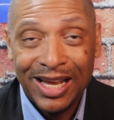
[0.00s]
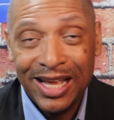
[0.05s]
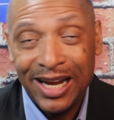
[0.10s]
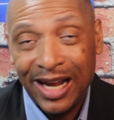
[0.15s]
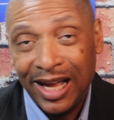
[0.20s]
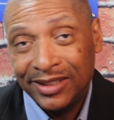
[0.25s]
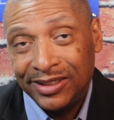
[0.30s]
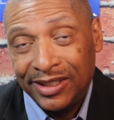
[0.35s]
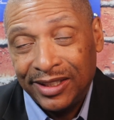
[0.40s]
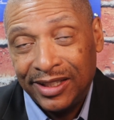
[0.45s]

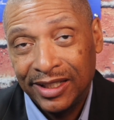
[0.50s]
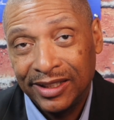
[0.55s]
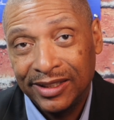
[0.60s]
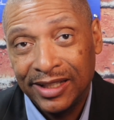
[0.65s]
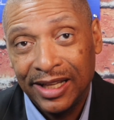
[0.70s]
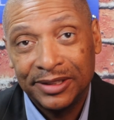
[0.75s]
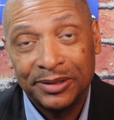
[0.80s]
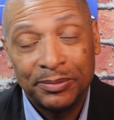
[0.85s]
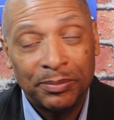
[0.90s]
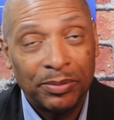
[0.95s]
And I actually think
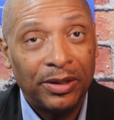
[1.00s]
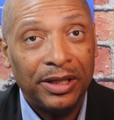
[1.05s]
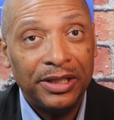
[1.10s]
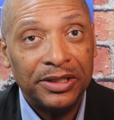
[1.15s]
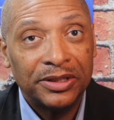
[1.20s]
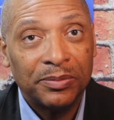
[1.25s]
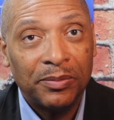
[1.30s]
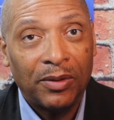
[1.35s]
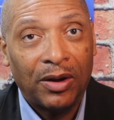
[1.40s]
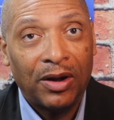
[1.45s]
that's pretty
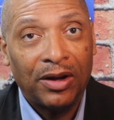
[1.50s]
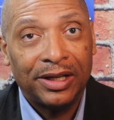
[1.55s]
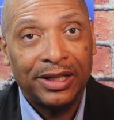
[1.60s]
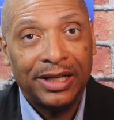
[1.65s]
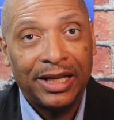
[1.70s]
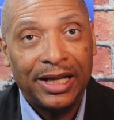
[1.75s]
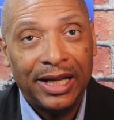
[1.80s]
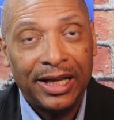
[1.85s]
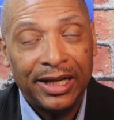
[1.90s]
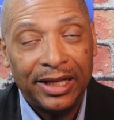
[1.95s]
smart,
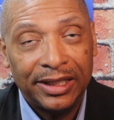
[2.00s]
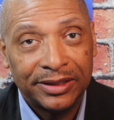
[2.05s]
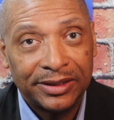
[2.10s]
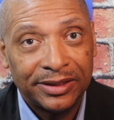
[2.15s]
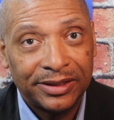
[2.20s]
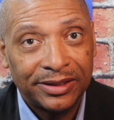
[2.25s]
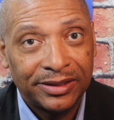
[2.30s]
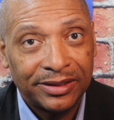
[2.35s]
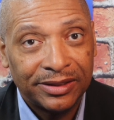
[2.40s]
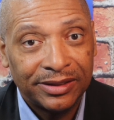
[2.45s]
and it
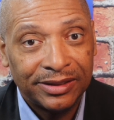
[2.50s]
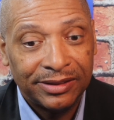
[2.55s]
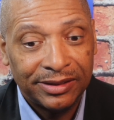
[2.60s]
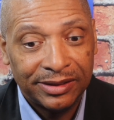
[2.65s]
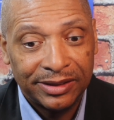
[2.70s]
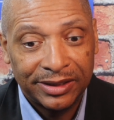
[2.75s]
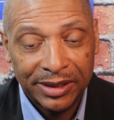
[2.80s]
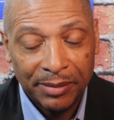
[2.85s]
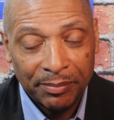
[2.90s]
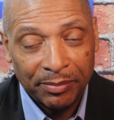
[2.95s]

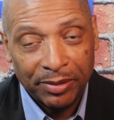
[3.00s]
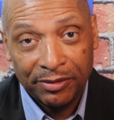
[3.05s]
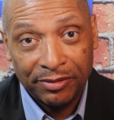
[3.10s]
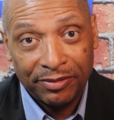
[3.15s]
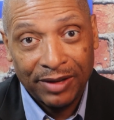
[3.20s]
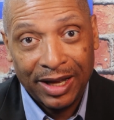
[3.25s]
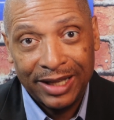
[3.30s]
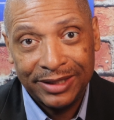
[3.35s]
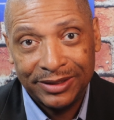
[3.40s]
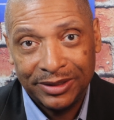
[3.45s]

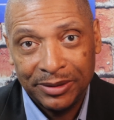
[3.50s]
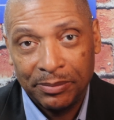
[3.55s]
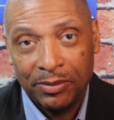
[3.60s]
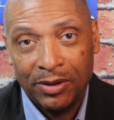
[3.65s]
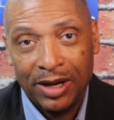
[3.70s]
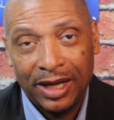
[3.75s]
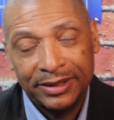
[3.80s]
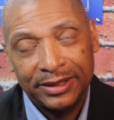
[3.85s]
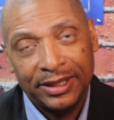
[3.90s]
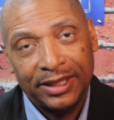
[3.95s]
simplifies the
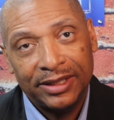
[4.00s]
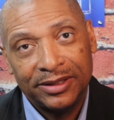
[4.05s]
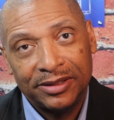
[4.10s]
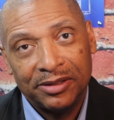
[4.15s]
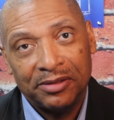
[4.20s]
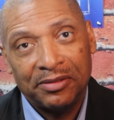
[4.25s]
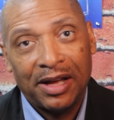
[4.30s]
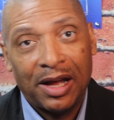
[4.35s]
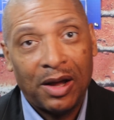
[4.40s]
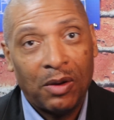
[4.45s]

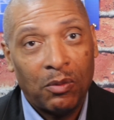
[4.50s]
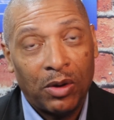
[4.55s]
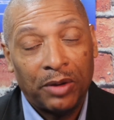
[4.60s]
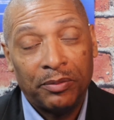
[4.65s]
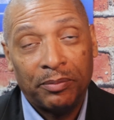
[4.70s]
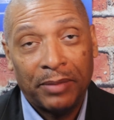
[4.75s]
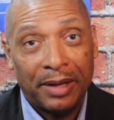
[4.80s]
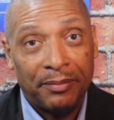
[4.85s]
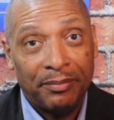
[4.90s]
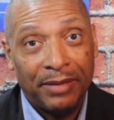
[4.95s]
process of how
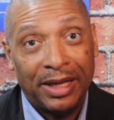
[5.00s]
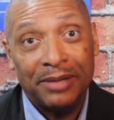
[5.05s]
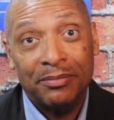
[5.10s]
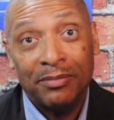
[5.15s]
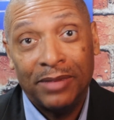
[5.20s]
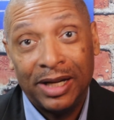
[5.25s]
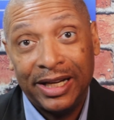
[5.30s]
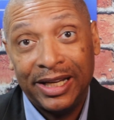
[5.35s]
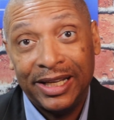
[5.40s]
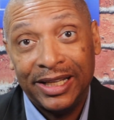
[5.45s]
one might make
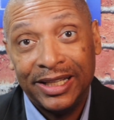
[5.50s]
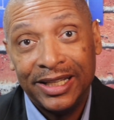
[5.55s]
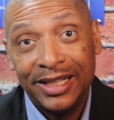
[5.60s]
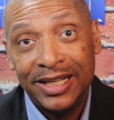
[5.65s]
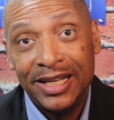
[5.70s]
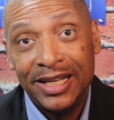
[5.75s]
money.